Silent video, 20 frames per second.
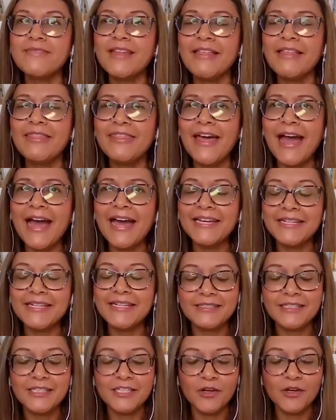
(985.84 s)
that,
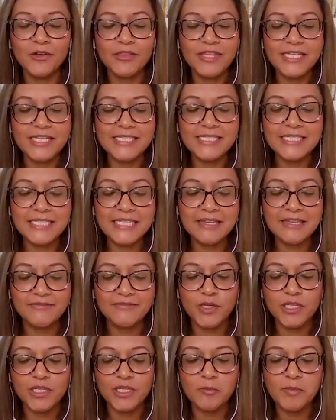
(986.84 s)
this gives
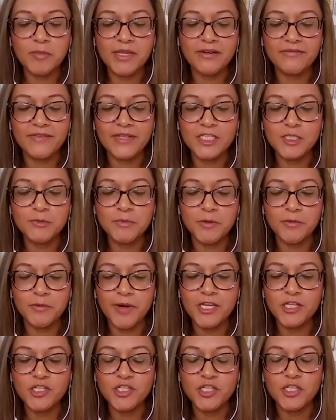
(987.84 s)
you a little bit of
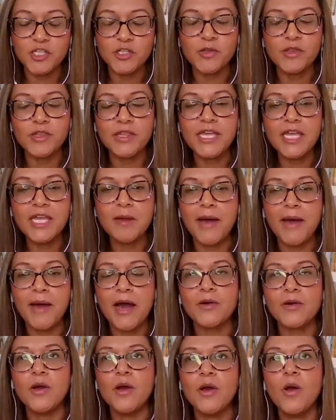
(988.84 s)
inspiration to think
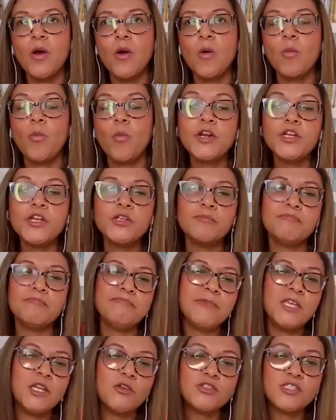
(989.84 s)
about what,
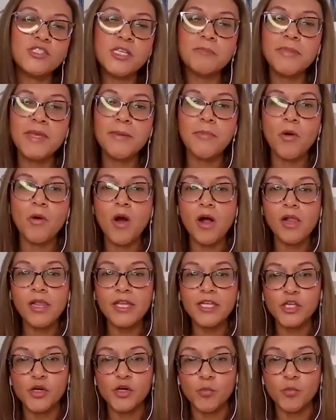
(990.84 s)
some people call
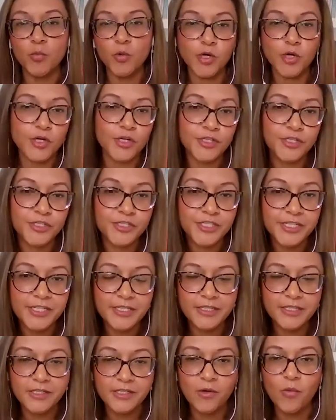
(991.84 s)
it your word,
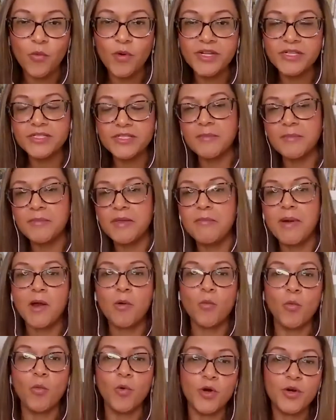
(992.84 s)
what is going to be my
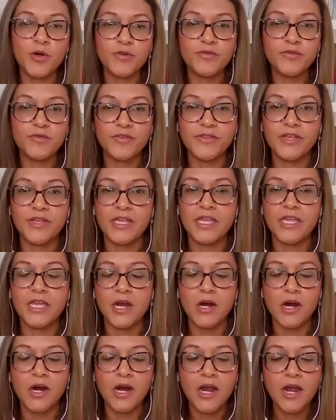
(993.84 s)
word for the
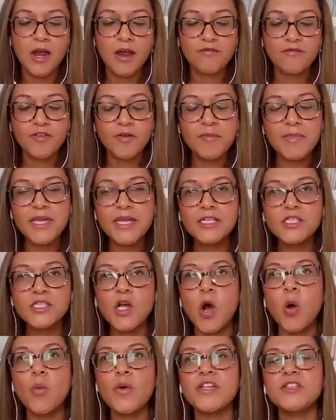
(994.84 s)
year? For me, it's
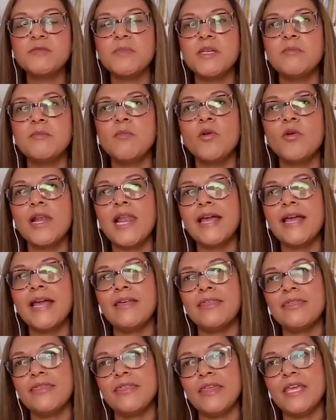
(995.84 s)
always been more like
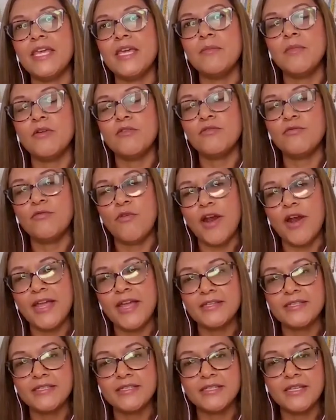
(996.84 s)
a theme, a
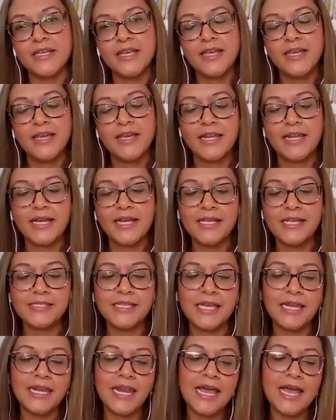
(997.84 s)
phrase. And like I
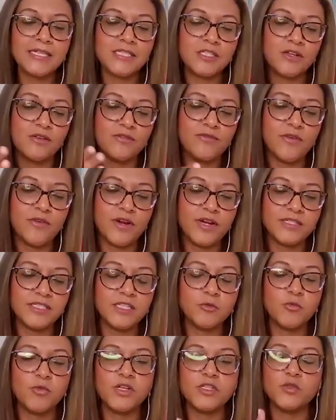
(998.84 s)
said, last year for us,
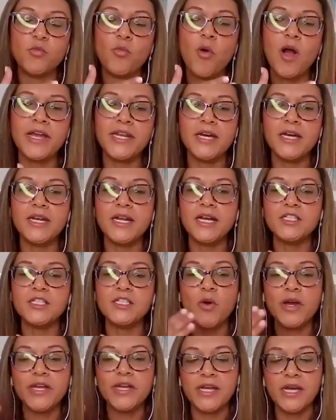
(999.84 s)
it was why not
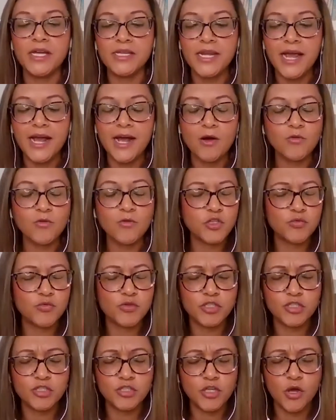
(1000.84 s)
us, why not now, which
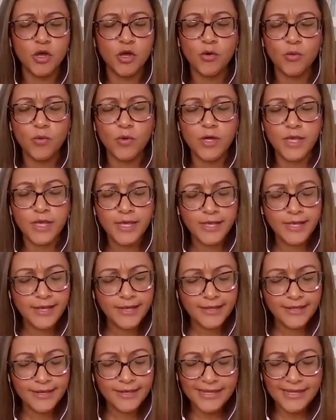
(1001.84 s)
was so
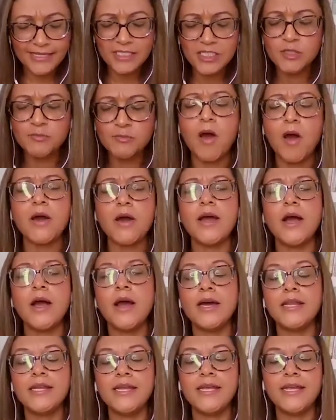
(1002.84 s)
like spot
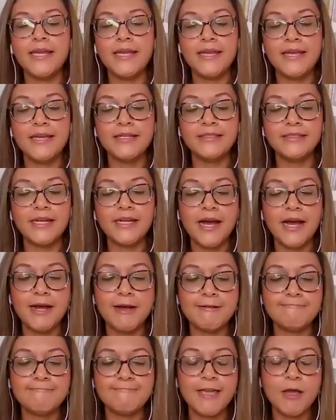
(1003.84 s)
on. And
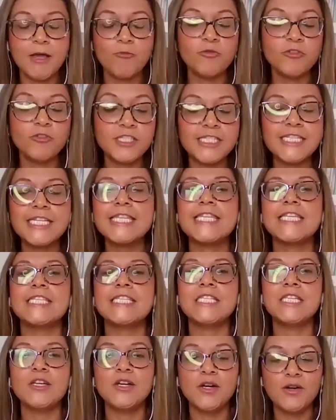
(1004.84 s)
we'll see
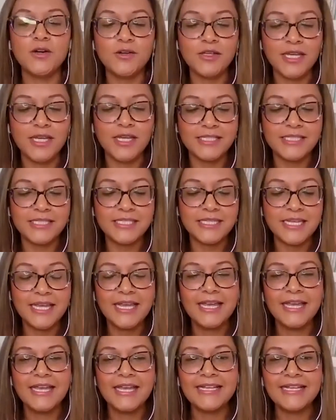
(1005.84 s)
this year, it's
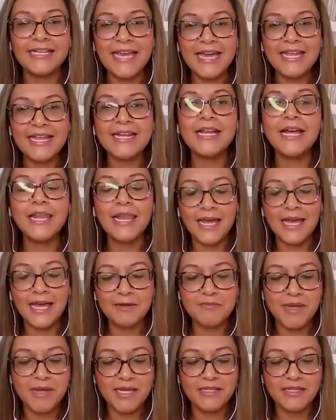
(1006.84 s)
get in
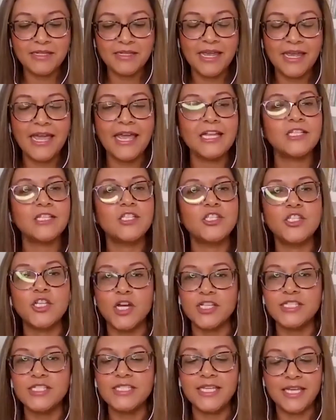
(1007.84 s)
alignment and
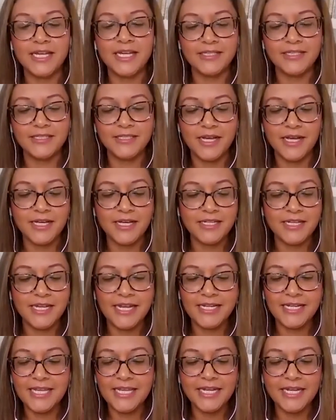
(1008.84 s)
just get it done,
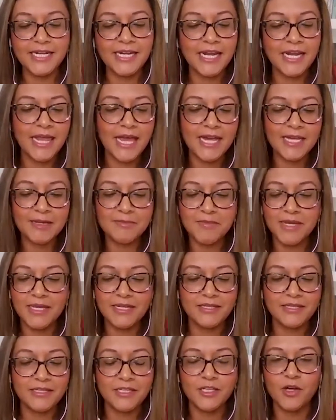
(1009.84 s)
and get in
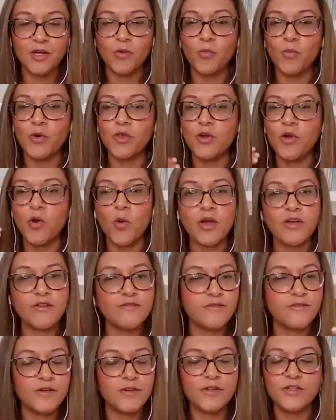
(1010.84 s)
alignment, with going
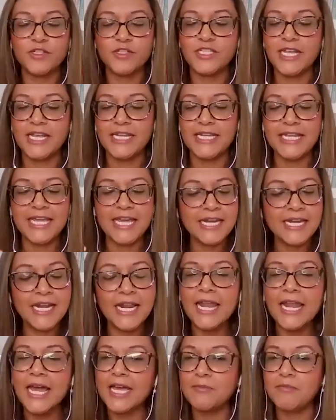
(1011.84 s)
first, and get in
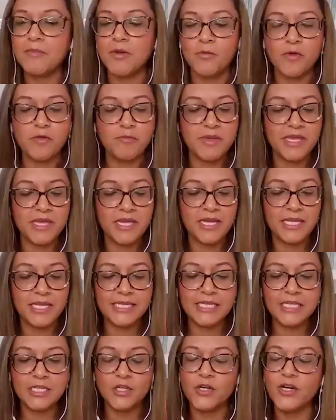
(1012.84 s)
alignment with being a
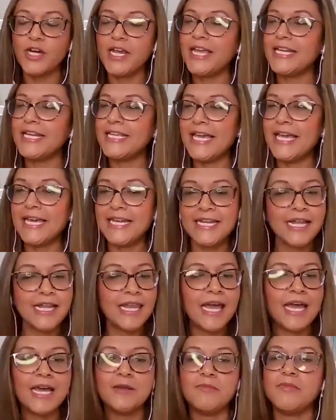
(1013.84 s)
leader, and get in
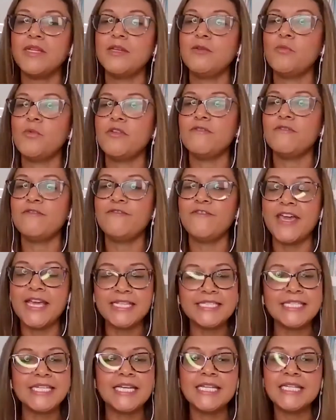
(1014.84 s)
alignment with
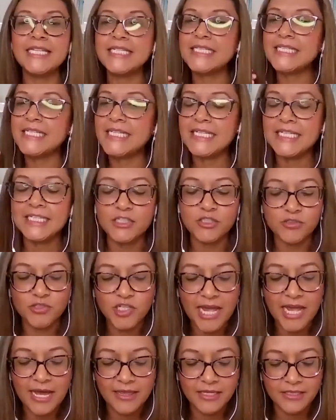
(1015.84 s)
facing and leaning into
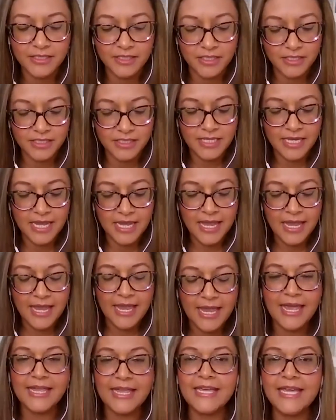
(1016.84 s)
challenges,
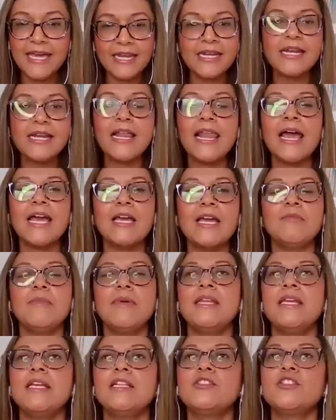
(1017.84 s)
and get in
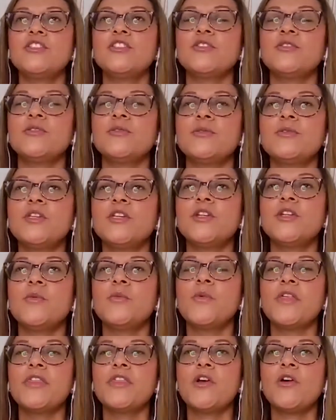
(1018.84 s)
alignment into,
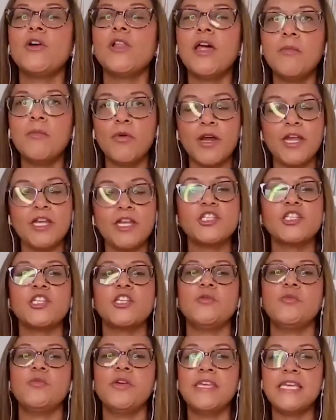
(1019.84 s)
with
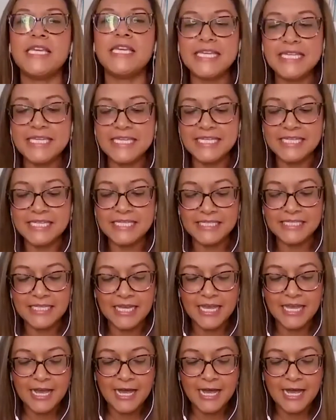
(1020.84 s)
collaboration, with ease,